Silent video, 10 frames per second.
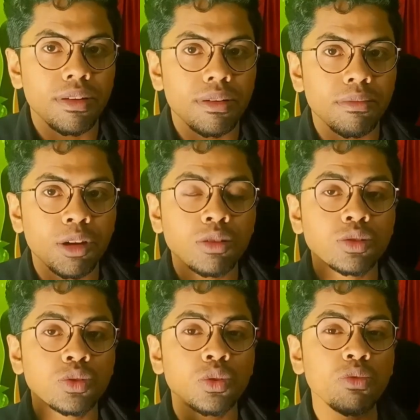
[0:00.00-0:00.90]
because
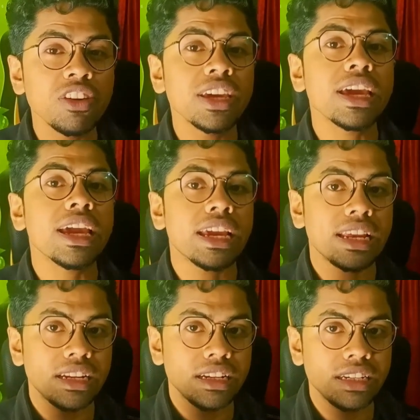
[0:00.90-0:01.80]
to be a
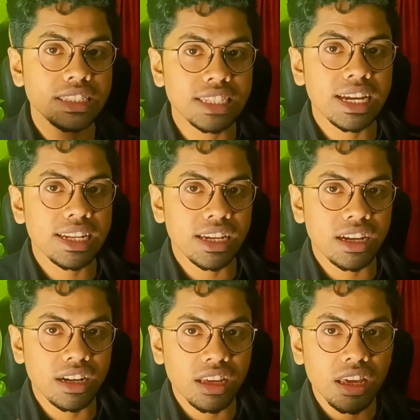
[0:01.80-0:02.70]

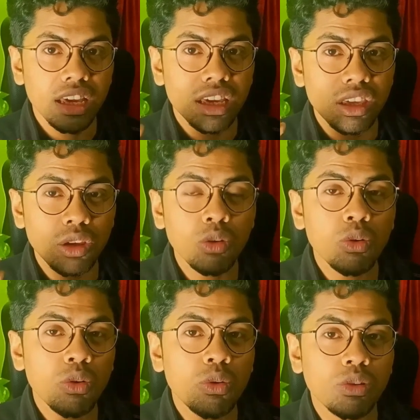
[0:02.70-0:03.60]
designer
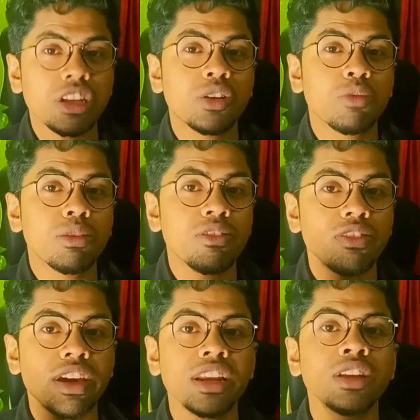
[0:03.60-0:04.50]
you need to be
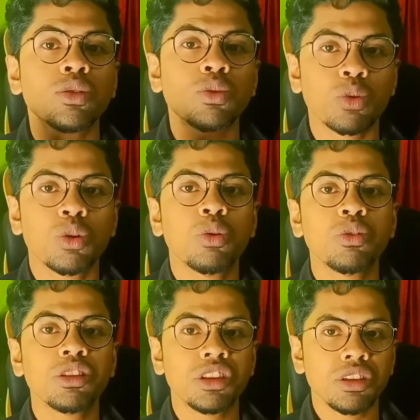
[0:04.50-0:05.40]
very thorough
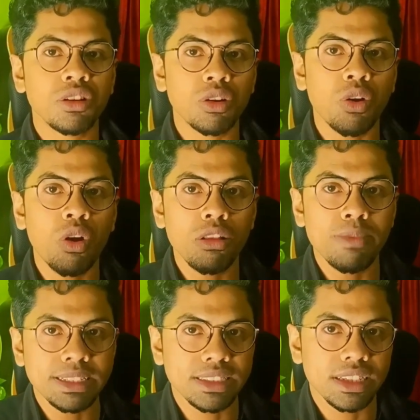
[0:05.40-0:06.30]
with your all
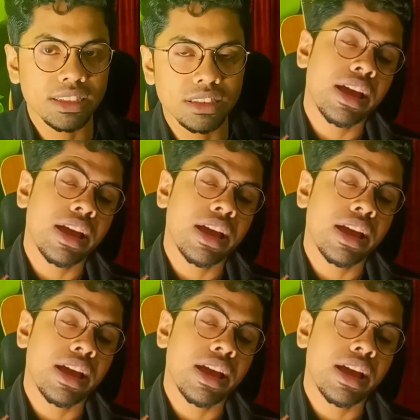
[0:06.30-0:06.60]
basics.